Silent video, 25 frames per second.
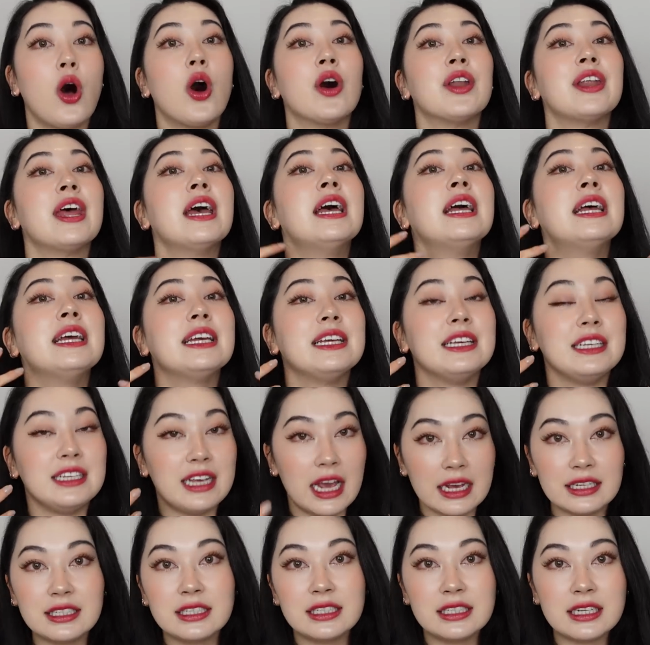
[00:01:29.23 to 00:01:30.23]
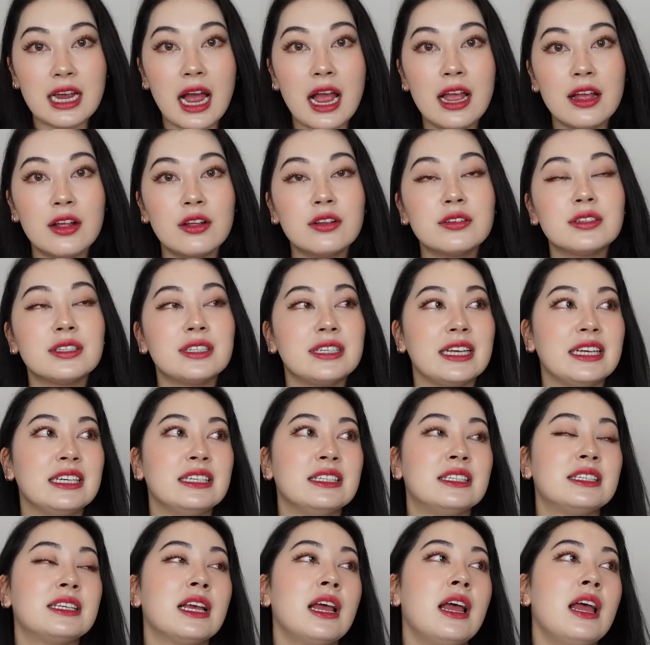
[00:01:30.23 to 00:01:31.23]
on YesStyle,
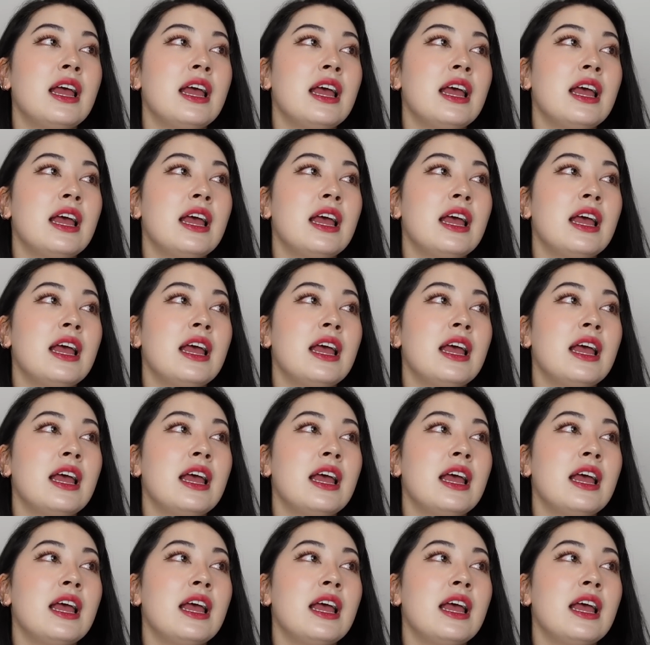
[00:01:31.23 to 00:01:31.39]
since